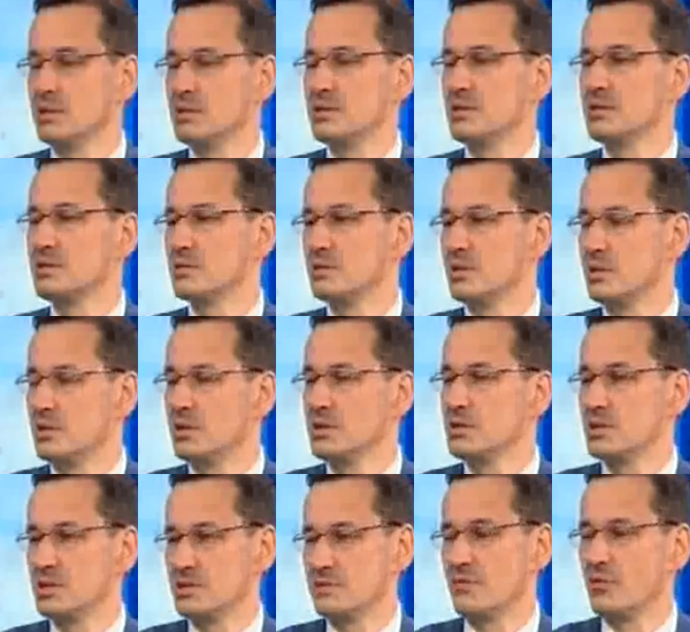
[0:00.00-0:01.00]

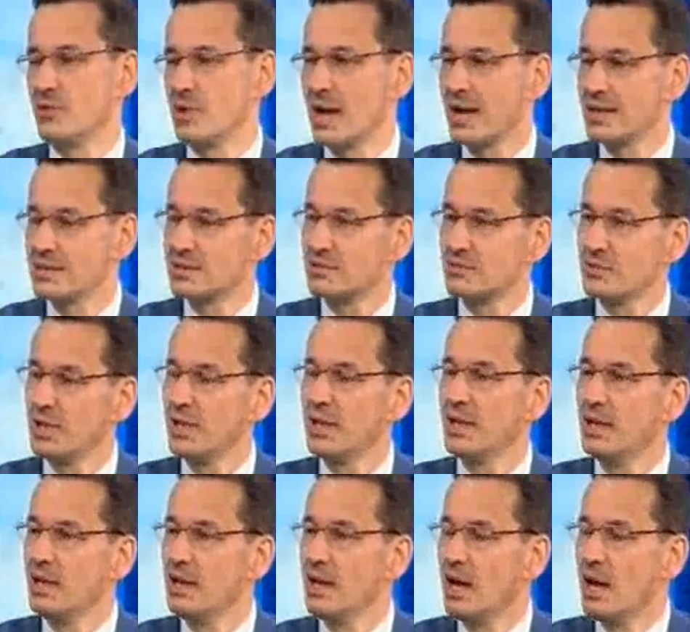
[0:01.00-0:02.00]
This is for us
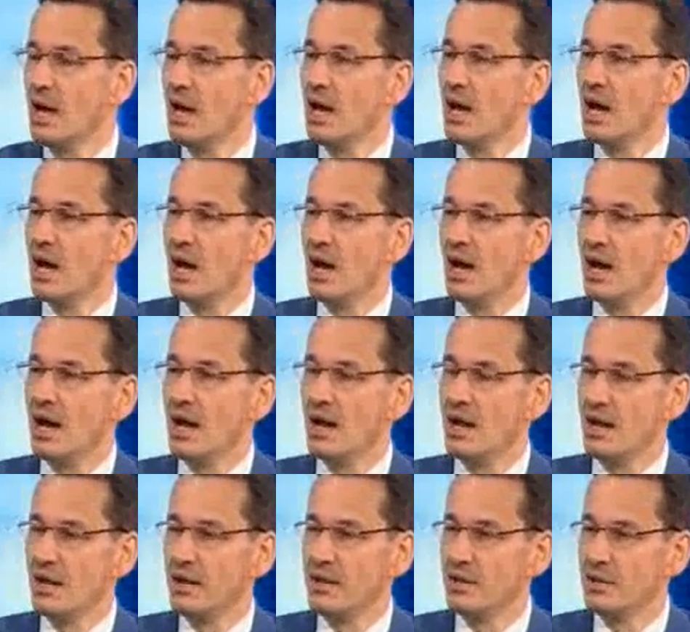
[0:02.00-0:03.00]
really
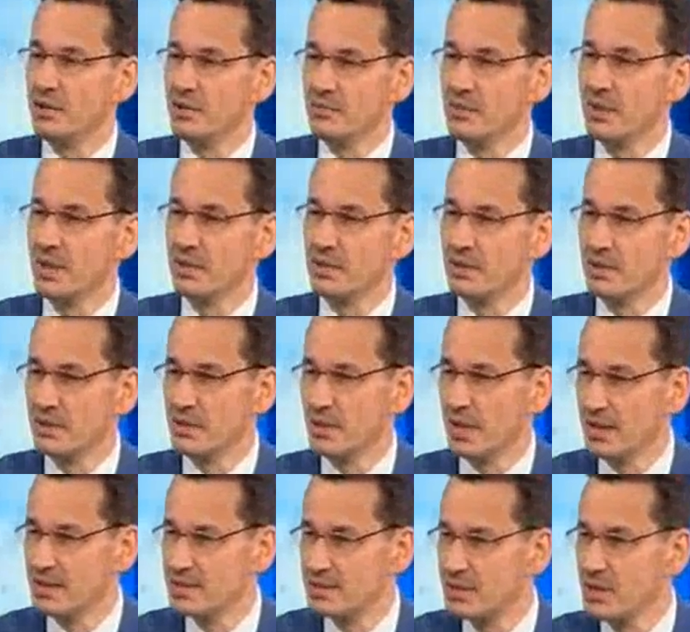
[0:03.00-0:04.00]

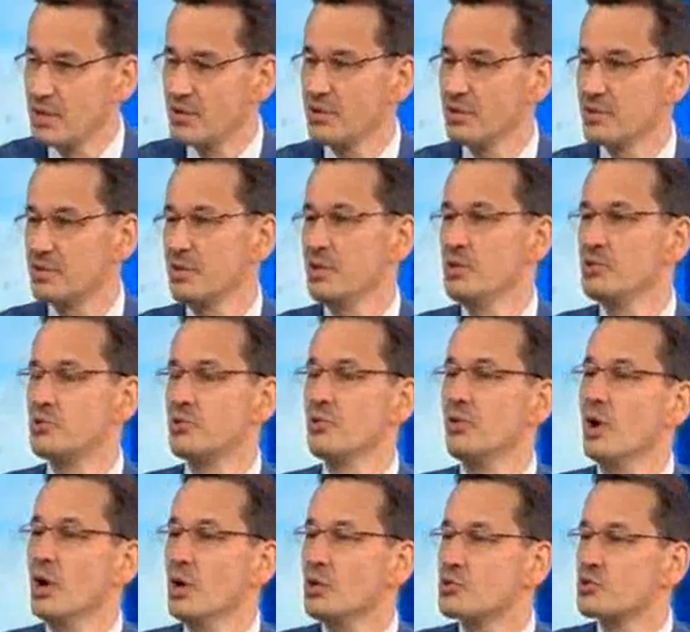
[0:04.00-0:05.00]
a serious
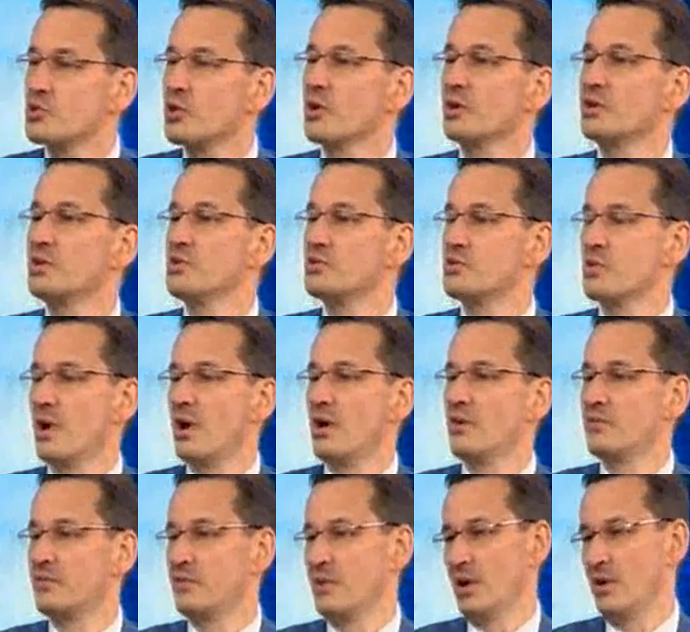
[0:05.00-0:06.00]
issue. Shortage
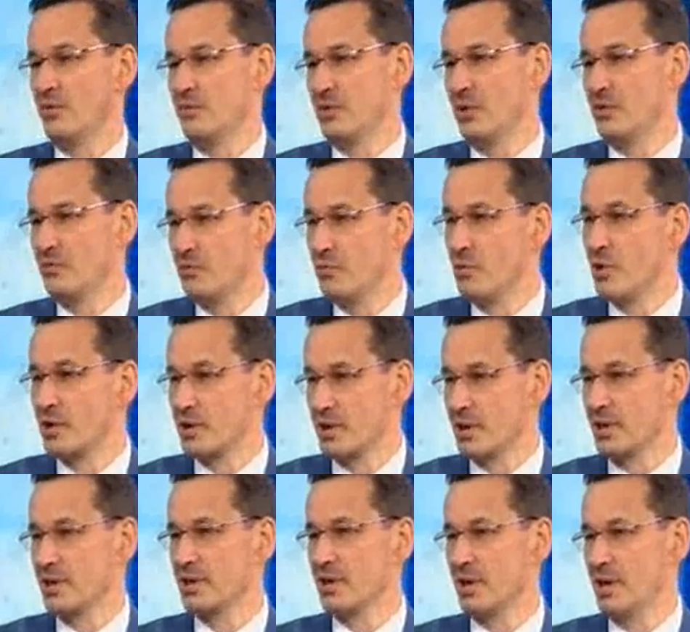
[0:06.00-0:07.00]
of
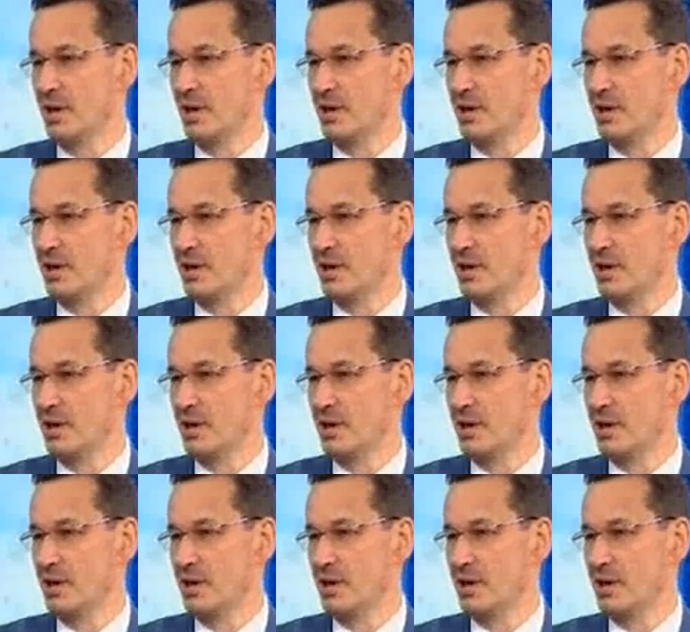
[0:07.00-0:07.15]
working.